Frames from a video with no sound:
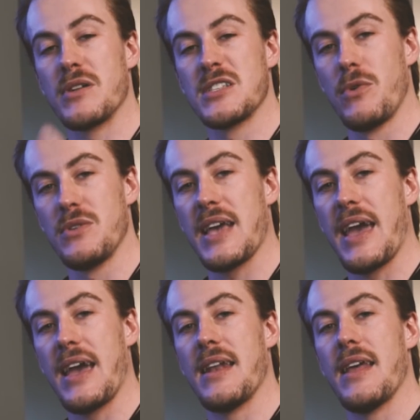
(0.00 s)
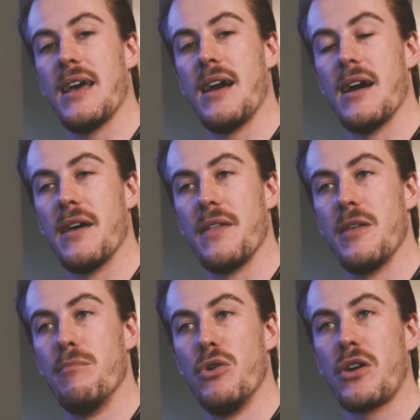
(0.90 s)
Principles and
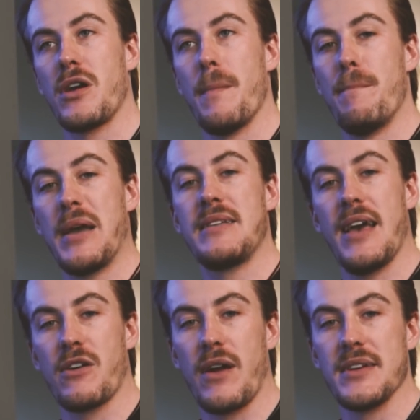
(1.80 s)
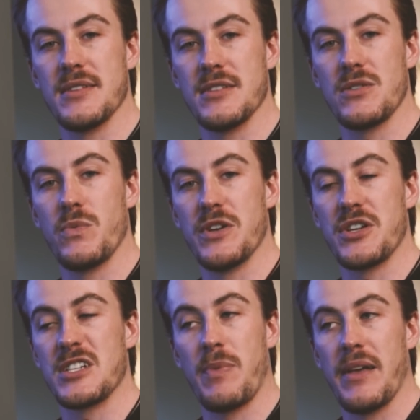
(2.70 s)
the book Big Debt Crisis, which
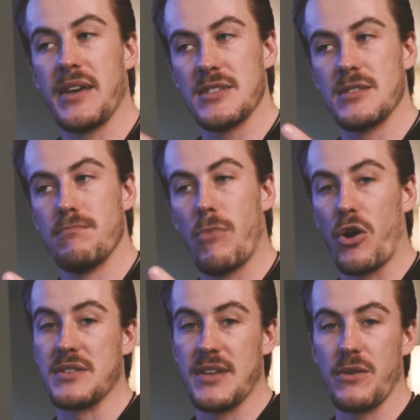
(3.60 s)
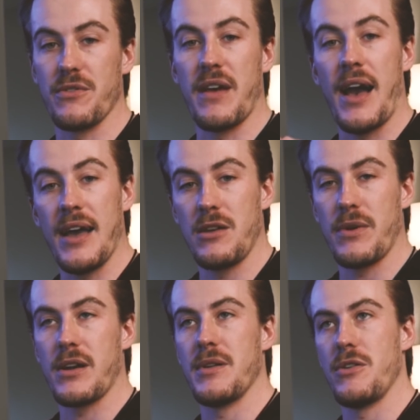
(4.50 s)
explains market cycles. Highly
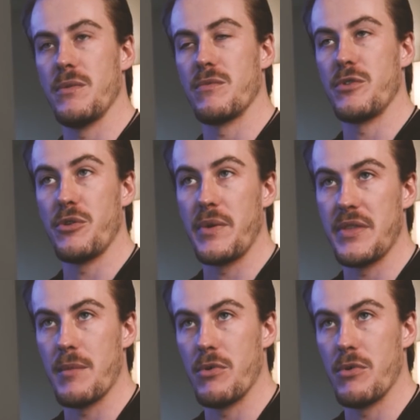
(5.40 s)
recommend you read that